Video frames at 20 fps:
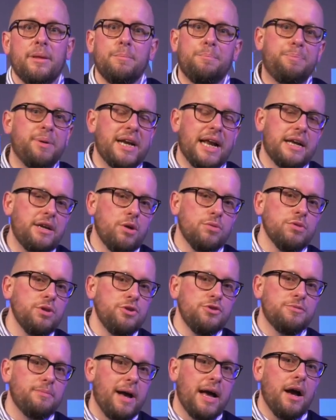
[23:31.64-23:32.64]
But I don't
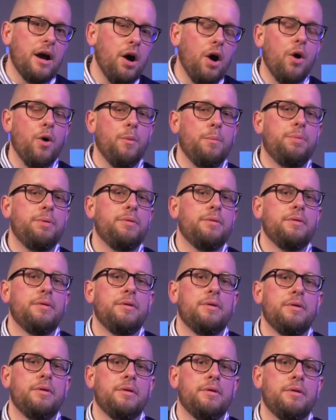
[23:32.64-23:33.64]
lose my hope.
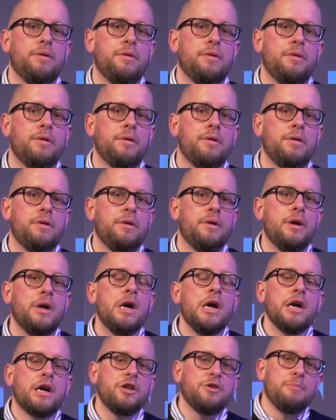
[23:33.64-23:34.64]

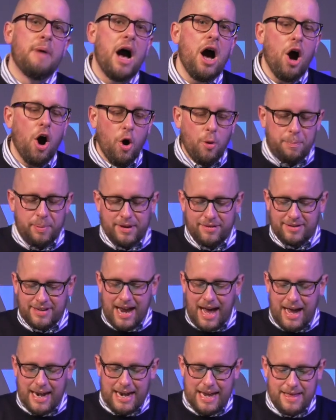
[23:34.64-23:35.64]
Because my hope is
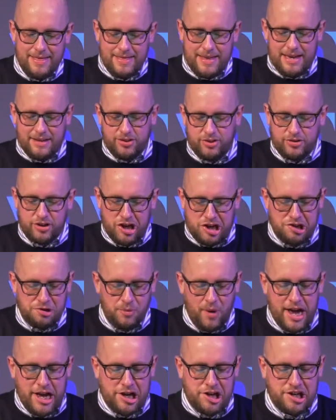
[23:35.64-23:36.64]
not in these
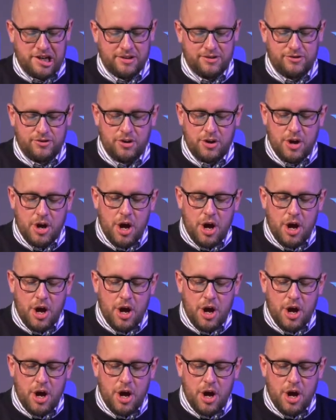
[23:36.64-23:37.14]
situations.